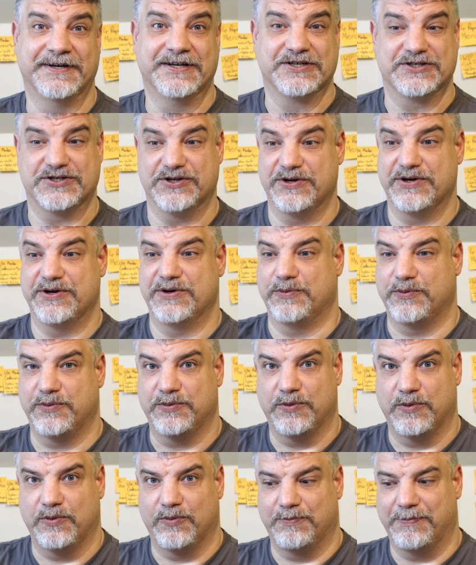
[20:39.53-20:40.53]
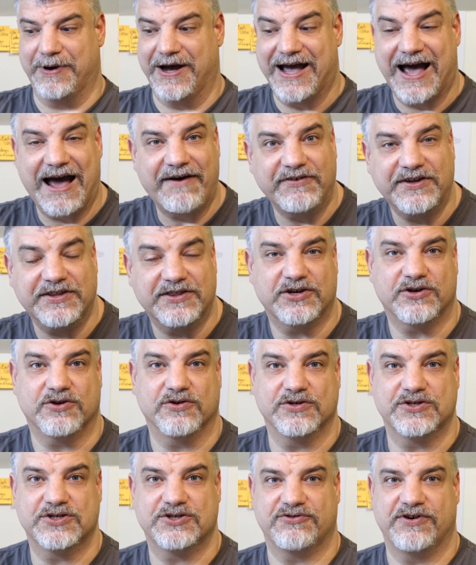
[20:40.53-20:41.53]
So by having the
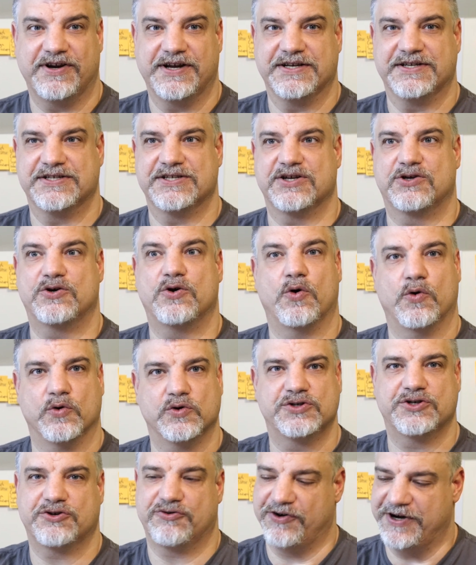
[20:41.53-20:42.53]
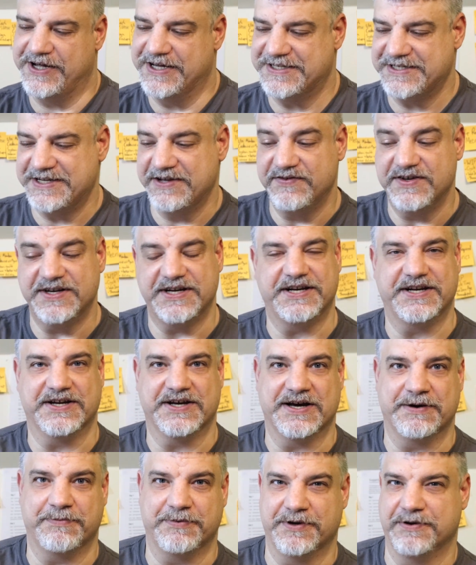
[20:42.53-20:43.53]
constraints, it caused creativity to
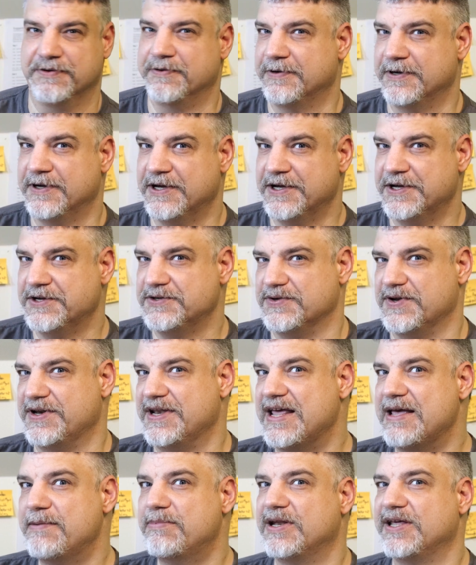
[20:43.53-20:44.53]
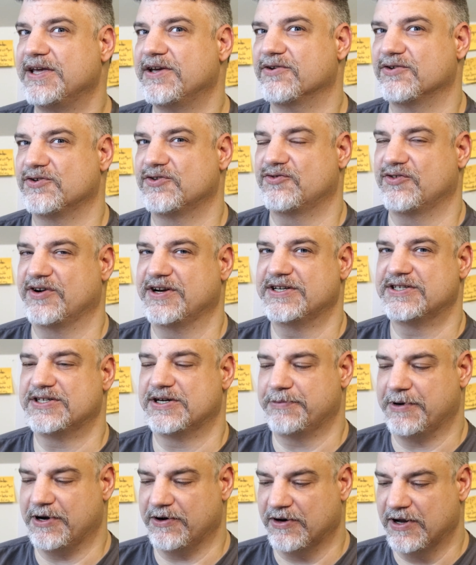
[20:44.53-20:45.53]
happen. So enabling constraints are
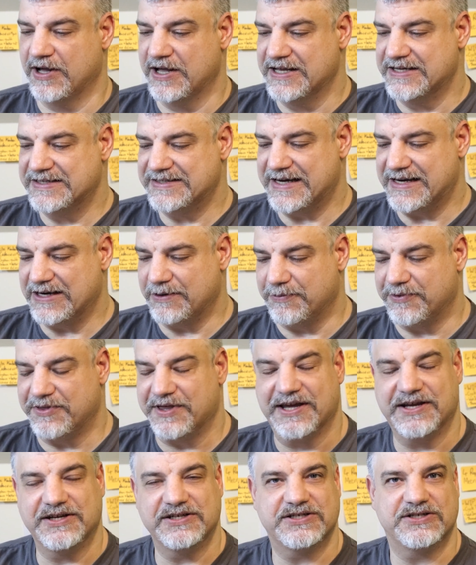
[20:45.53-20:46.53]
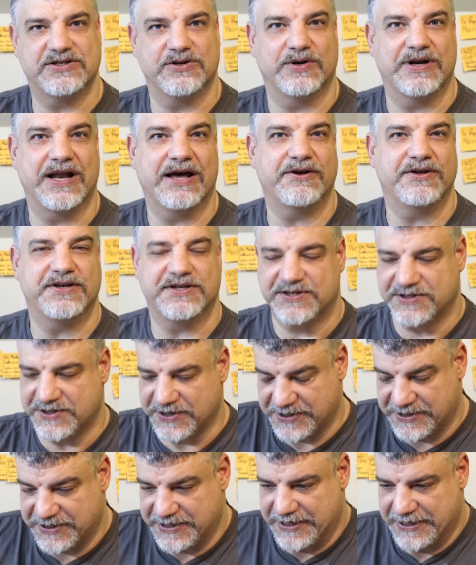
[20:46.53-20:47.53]
about setting things to allow you to
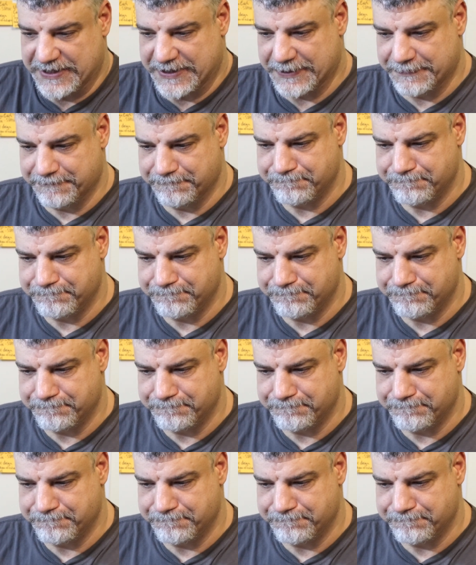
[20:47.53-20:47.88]
succeed.